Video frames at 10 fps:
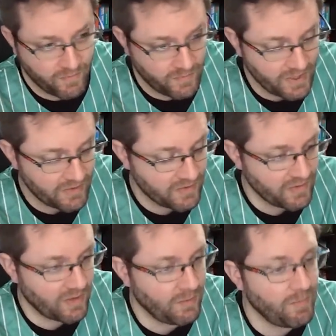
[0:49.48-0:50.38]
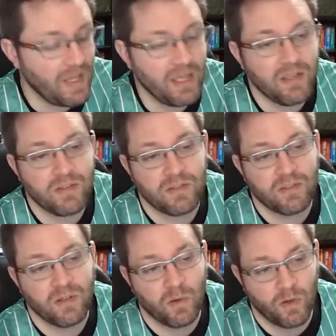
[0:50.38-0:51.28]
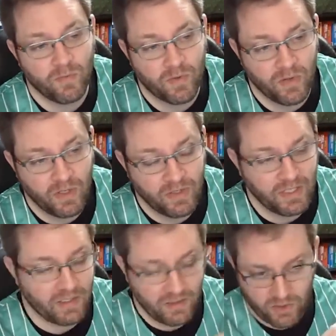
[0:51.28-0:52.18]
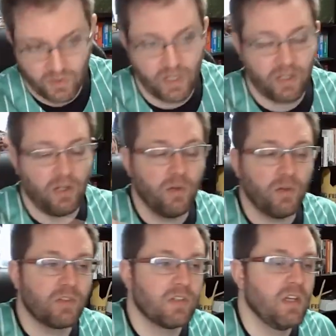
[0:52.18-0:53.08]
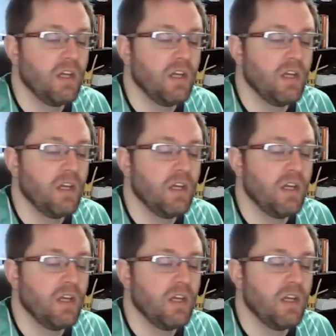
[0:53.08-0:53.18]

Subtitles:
places are in bays or if they're on like a straight coast.